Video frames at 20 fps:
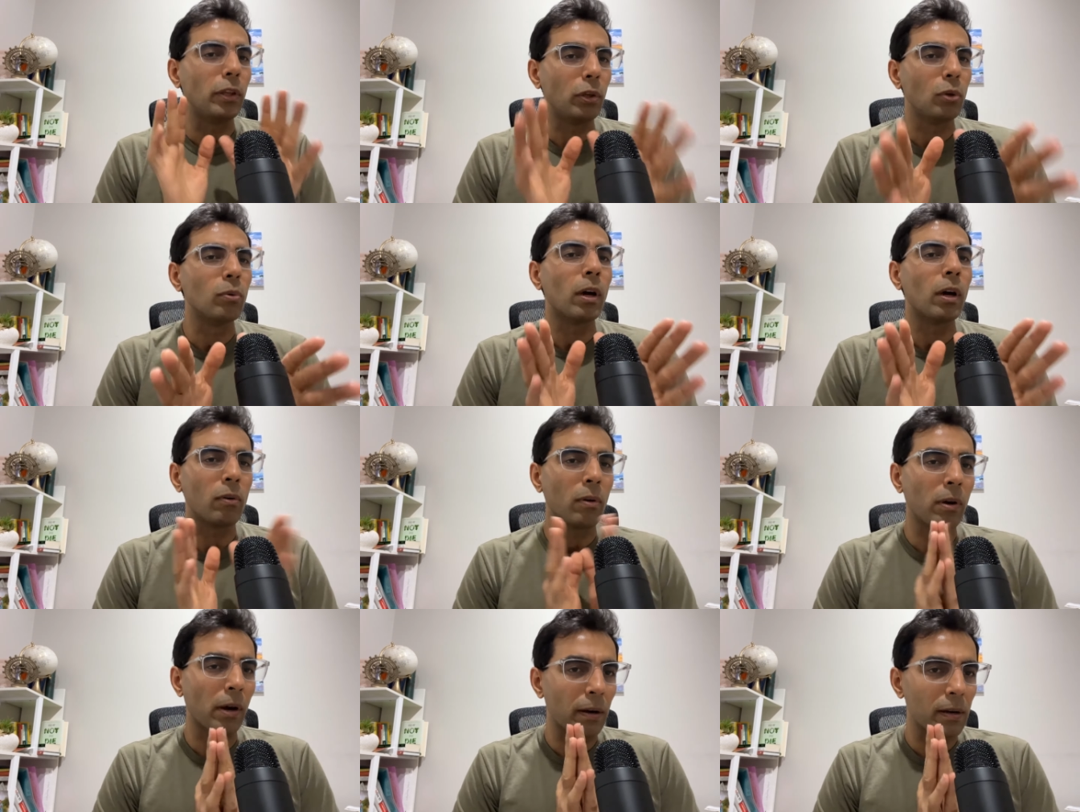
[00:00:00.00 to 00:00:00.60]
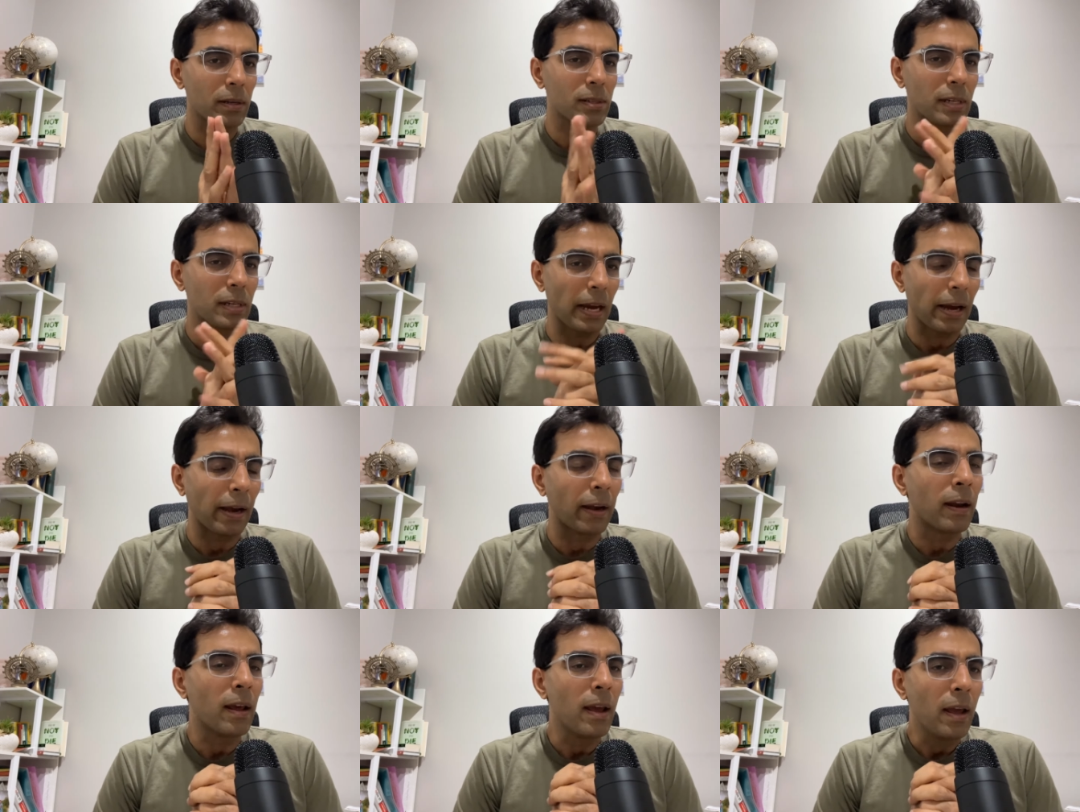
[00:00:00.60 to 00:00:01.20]
you are going to
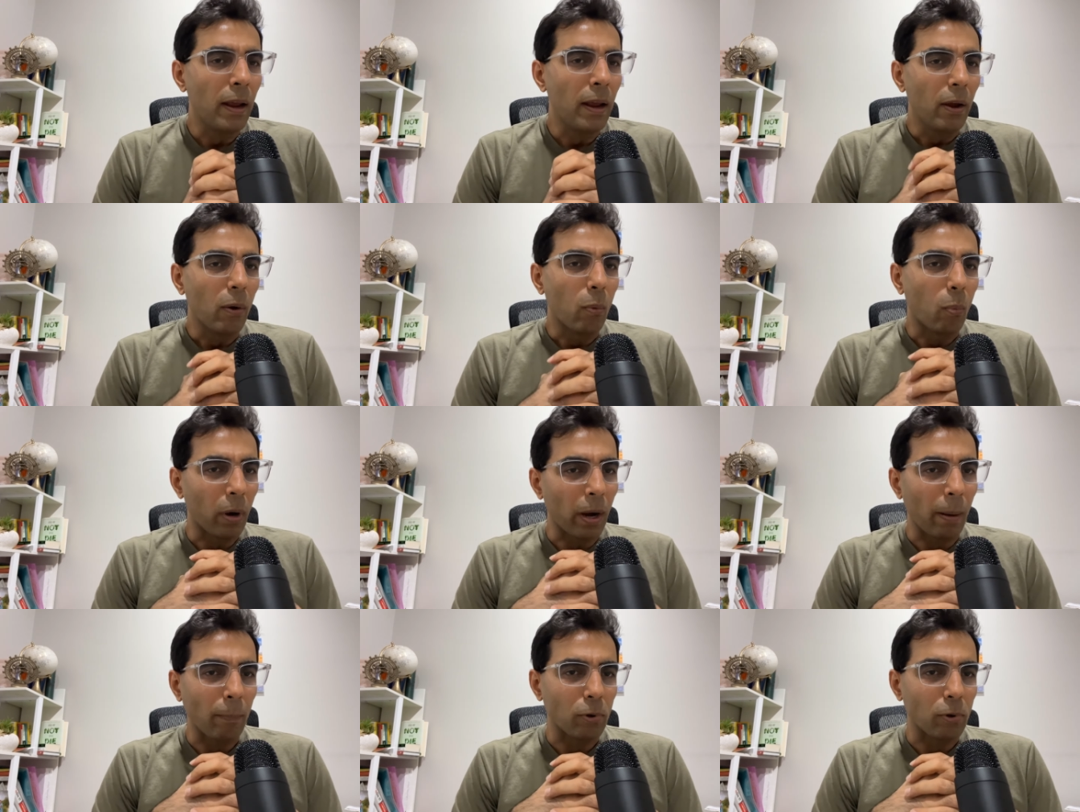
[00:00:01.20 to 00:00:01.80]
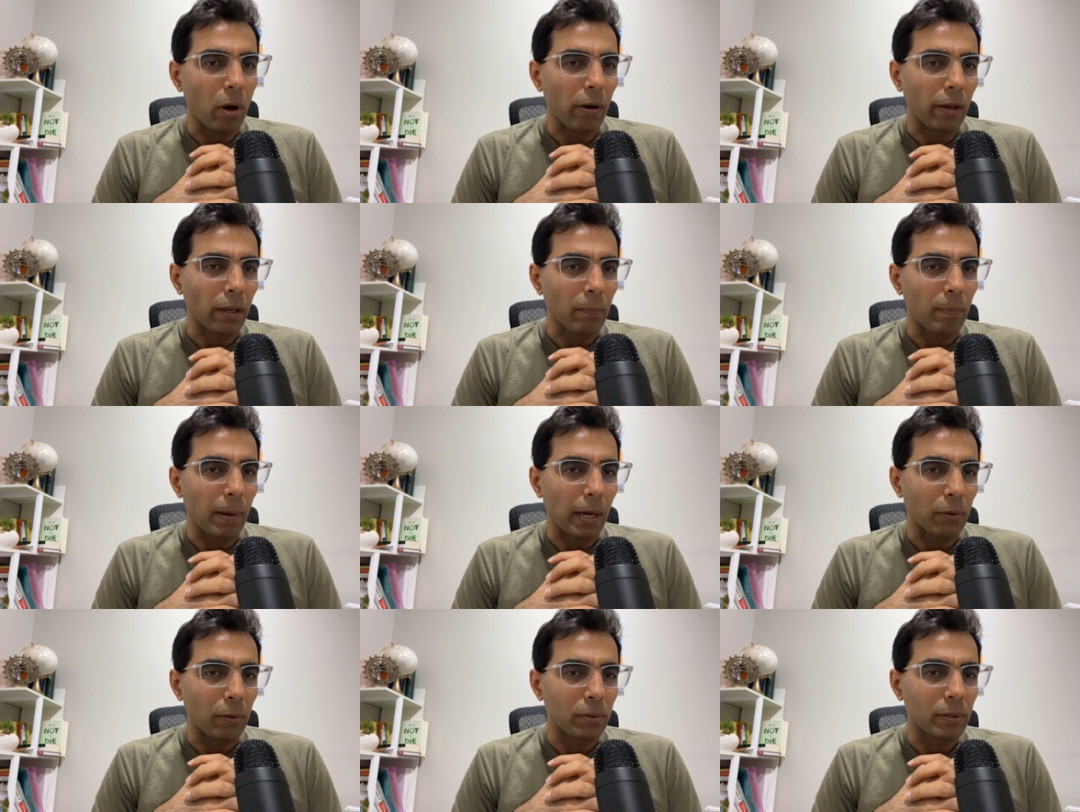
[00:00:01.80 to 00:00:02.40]
understand what I'm talking
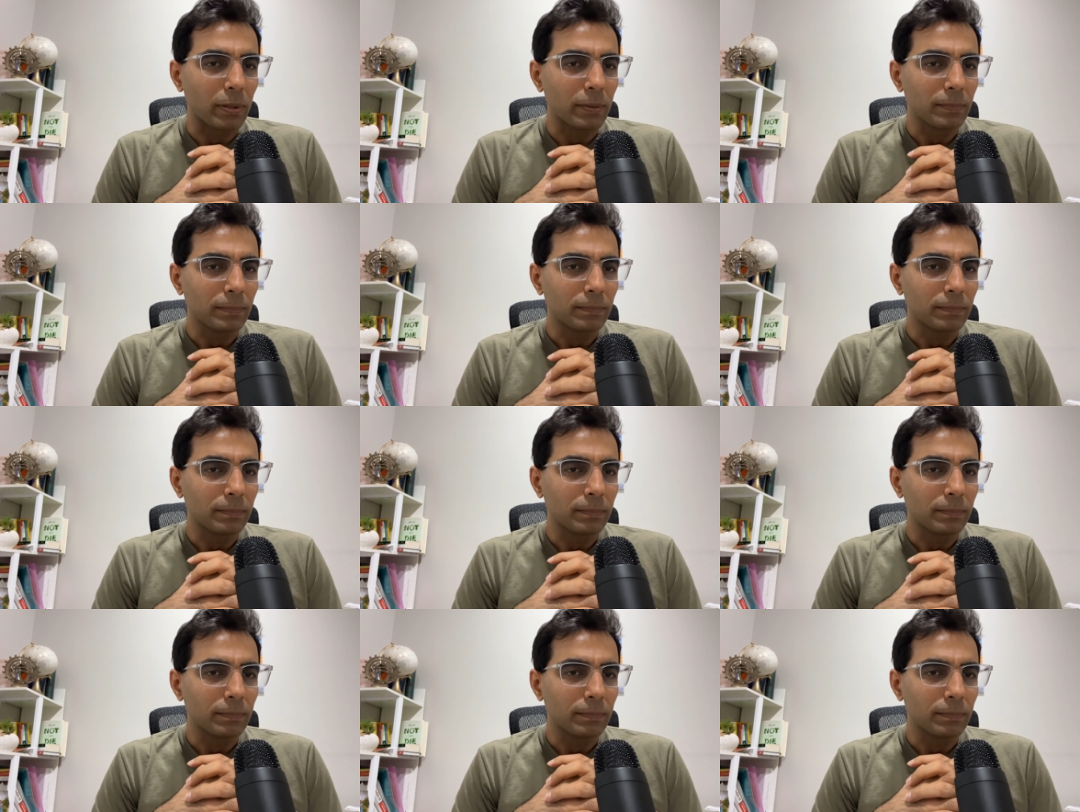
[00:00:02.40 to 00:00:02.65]
about.